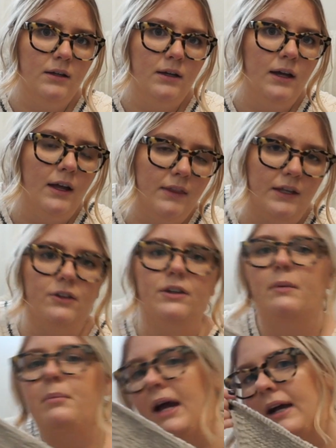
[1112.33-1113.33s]
and then you
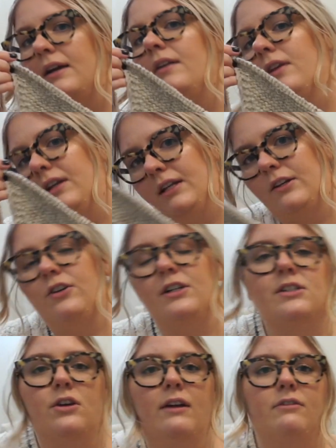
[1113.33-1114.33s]
knit back and then increase,
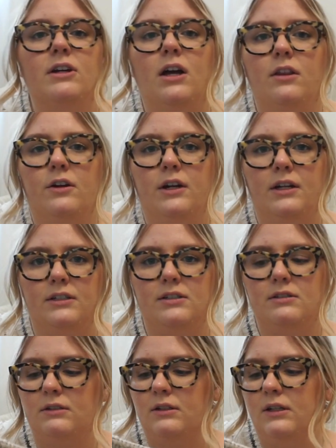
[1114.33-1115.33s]
so every other, and
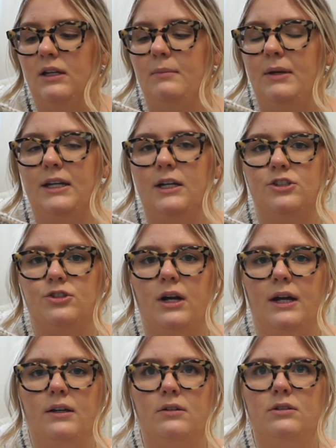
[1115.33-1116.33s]
it's gonna make a triangle.